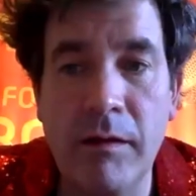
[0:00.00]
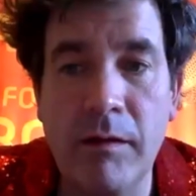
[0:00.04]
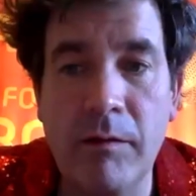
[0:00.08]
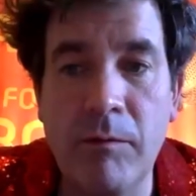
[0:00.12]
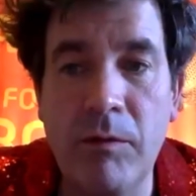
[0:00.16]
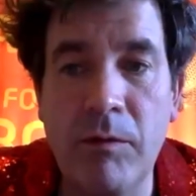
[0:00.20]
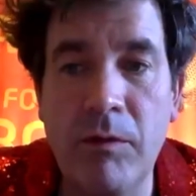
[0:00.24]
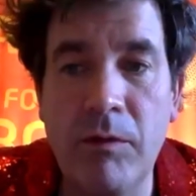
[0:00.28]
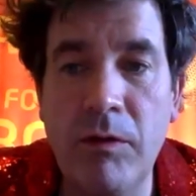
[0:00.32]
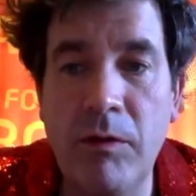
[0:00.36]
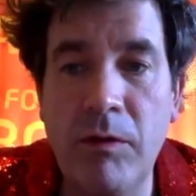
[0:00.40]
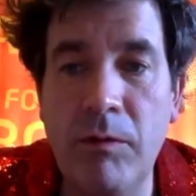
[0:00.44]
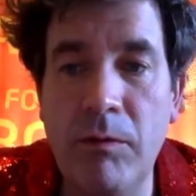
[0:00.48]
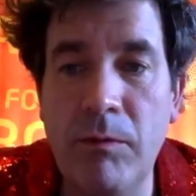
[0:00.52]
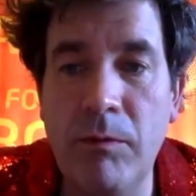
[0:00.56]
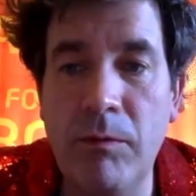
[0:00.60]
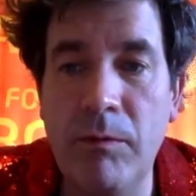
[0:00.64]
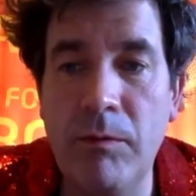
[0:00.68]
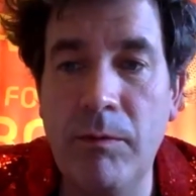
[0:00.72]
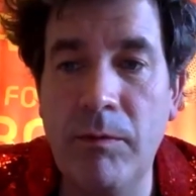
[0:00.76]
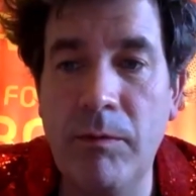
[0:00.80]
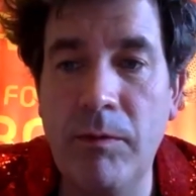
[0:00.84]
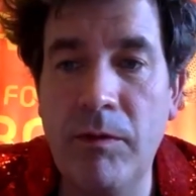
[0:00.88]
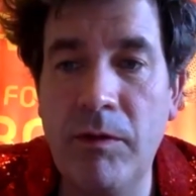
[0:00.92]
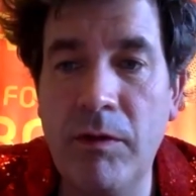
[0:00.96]
Would you
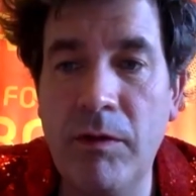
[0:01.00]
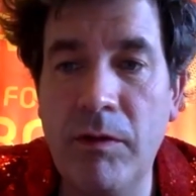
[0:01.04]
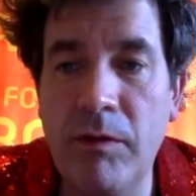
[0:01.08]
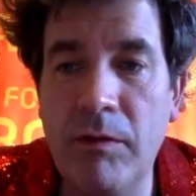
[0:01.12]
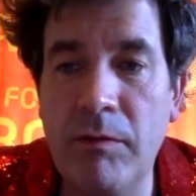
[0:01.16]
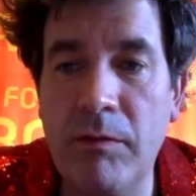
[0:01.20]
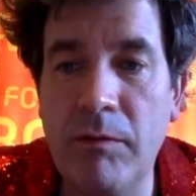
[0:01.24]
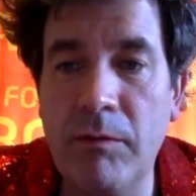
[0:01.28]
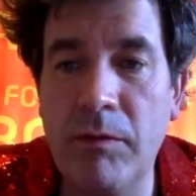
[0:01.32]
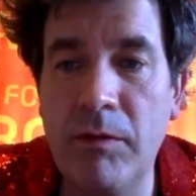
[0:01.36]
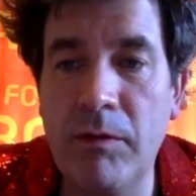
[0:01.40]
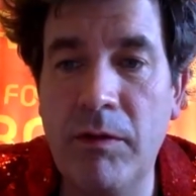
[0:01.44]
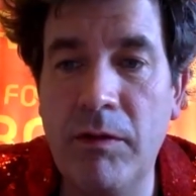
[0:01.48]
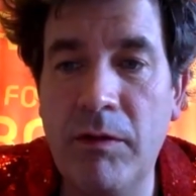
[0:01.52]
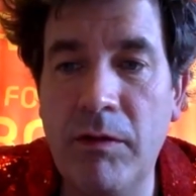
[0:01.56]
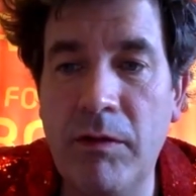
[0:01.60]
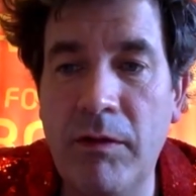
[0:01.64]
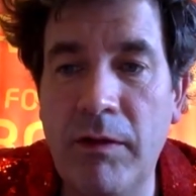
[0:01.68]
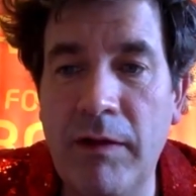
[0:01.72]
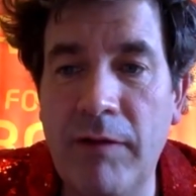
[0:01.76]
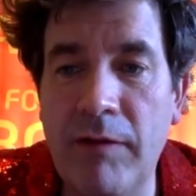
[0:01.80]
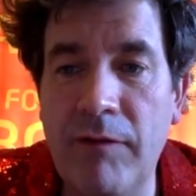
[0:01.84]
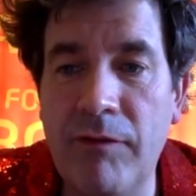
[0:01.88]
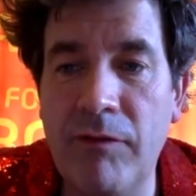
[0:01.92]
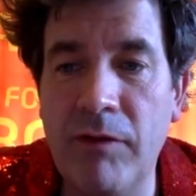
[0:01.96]
do
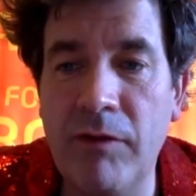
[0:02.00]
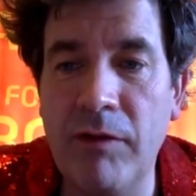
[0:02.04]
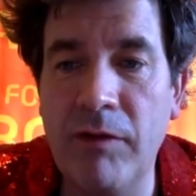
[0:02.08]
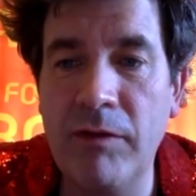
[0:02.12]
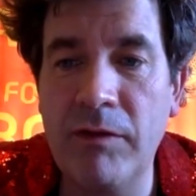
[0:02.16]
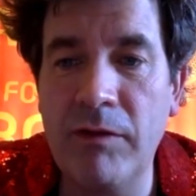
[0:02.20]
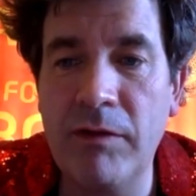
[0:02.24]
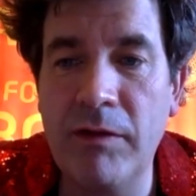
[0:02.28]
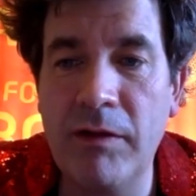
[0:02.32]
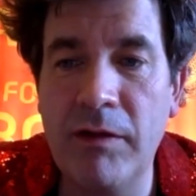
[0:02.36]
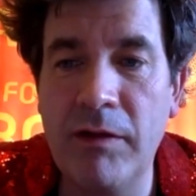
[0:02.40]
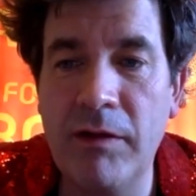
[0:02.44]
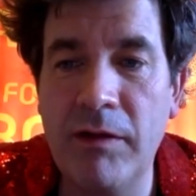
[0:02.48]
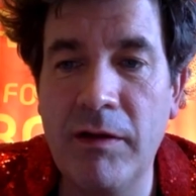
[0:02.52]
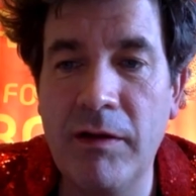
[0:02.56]
that for us?